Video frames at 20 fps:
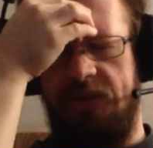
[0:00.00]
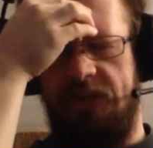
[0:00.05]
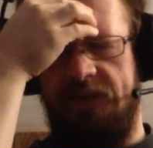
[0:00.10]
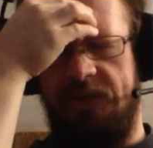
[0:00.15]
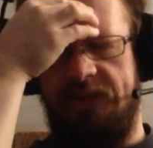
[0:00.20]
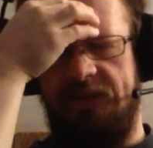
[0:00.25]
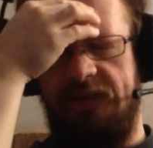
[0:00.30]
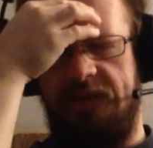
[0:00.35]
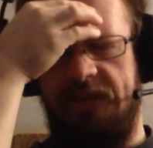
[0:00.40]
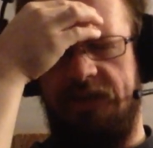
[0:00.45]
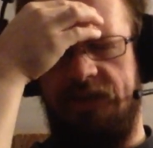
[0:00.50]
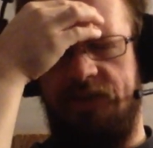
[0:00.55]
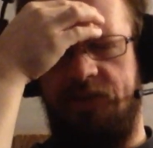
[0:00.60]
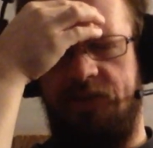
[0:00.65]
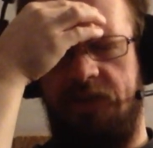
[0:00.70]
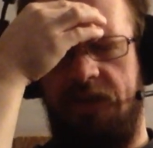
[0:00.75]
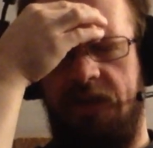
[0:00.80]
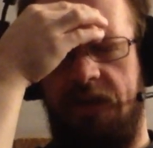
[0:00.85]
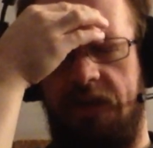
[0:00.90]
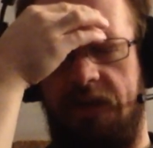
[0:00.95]
in a sense,
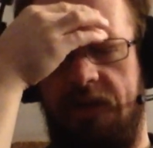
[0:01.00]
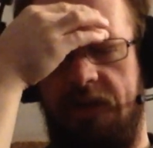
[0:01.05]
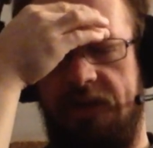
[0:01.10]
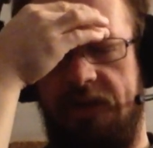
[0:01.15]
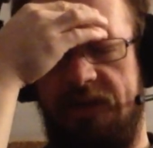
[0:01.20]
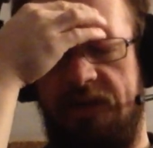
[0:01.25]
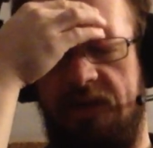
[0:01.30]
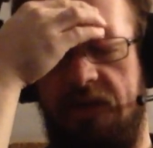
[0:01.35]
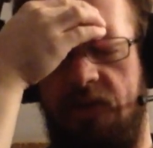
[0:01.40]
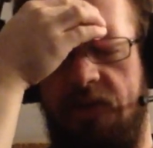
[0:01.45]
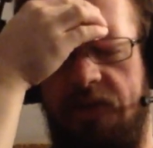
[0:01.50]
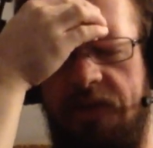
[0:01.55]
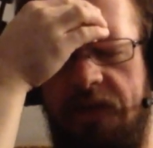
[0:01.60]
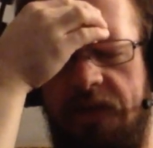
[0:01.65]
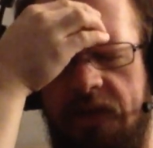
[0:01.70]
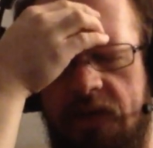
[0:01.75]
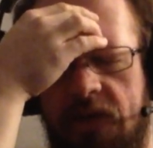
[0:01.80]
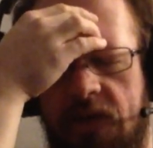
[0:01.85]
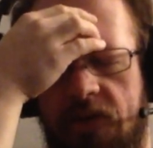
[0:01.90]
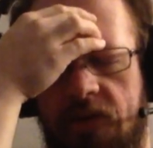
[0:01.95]
but that's not what they
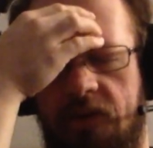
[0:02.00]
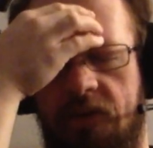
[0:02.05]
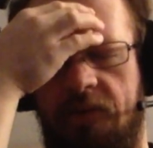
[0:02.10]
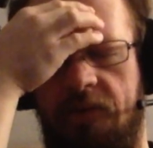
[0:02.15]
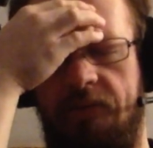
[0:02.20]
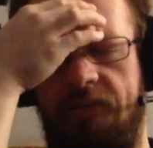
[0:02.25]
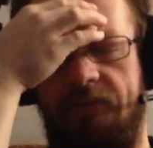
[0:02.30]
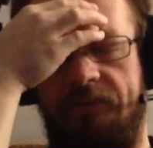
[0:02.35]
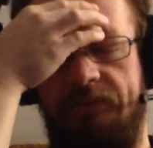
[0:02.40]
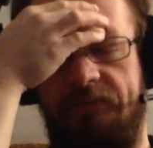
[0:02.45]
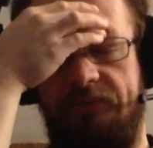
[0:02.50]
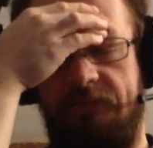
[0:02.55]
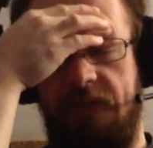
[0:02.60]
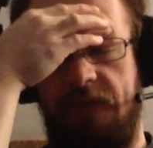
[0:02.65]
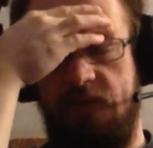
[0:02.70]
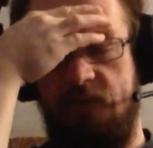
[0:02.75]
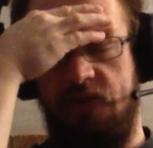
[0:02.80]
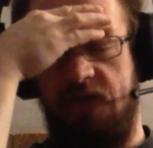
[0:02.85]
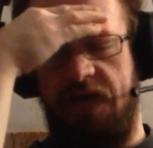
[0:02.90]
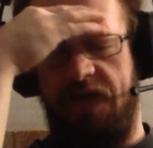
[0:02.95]
called them.
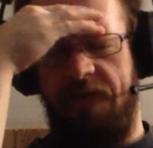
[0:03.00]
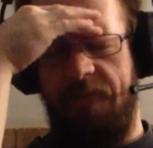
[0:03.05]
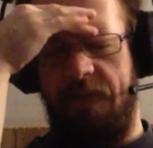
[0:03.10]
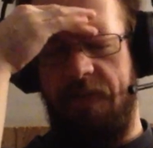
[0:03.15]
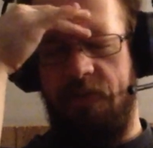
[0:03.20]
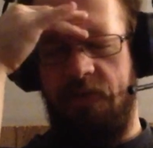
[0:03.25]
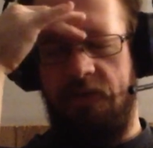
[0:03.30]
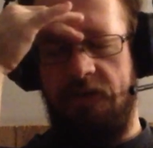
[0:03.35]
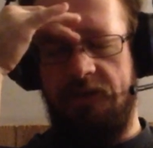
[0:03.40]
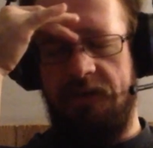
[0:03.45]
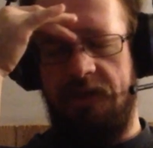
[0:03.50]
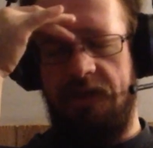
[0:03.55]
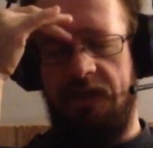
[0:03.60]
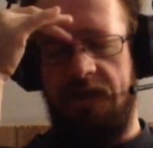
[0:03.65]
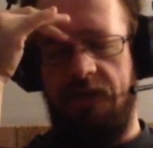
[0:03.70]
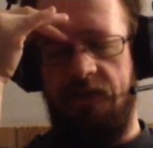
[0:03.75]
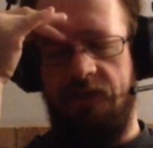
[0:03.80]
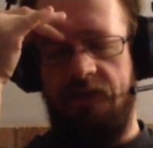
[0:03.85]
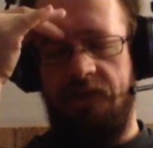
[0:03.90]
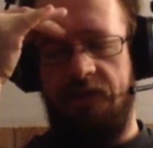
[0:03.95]
I'm trying to remember
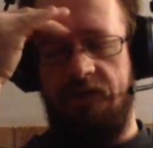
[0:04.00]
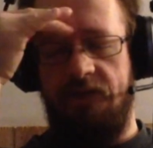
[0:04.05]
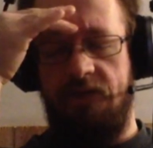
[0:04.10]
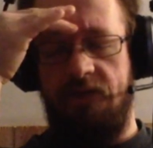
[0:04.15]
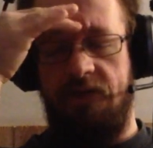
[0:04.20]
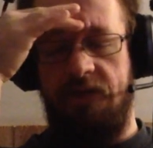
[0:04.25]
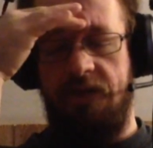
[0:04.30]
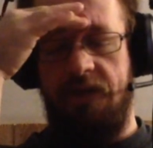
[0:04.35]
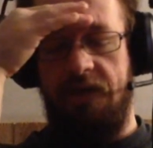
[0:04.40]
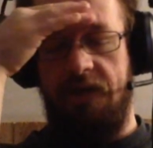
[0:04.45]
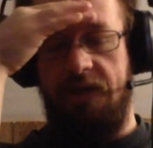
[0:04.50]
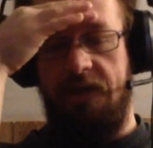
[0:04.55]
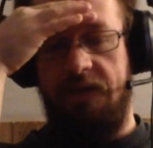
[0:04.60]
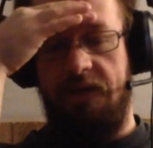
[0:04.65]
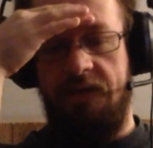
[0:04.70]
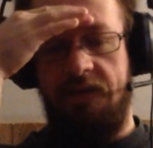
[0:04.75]
exactly what they called the